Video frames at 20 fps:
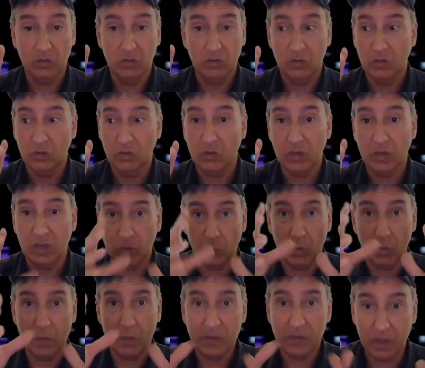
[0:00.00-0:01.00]
okay, the
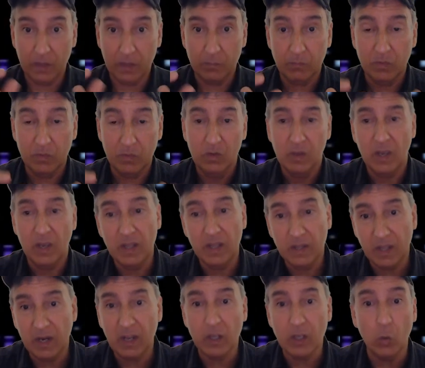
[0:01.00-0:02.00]
webcam. And
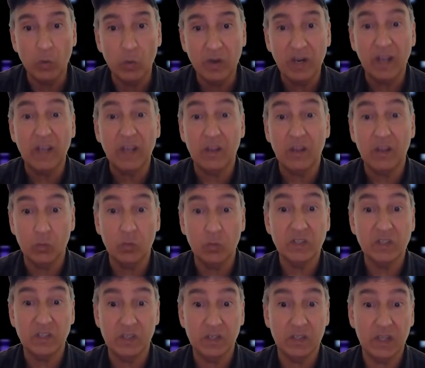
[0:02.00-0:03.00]
then I go in and I
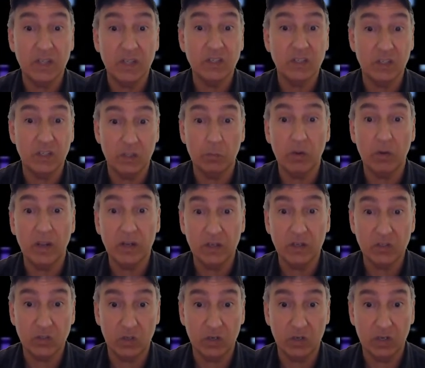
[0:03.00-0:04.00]
increase the intensity, the
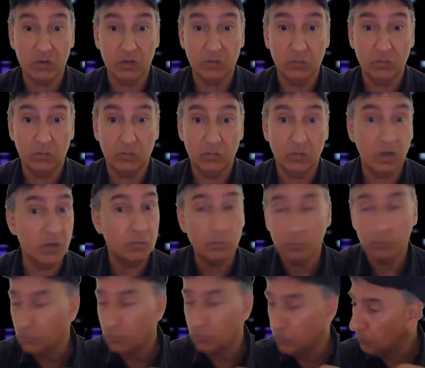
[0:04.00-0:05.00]
brightness on here. I
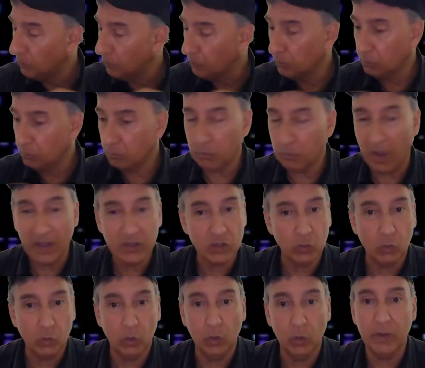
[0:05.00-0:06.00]
patch it all the way